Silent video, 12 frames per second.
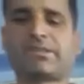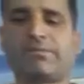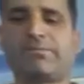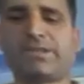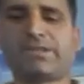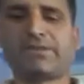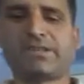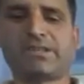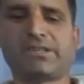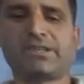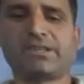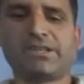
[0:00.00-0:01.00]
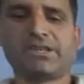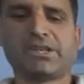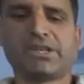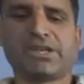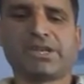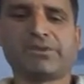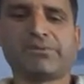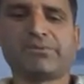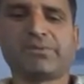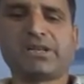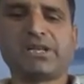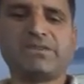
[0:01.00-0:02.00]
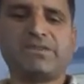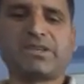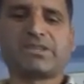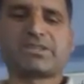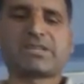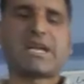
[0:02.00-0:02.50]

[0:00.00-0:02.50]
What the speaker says: between livings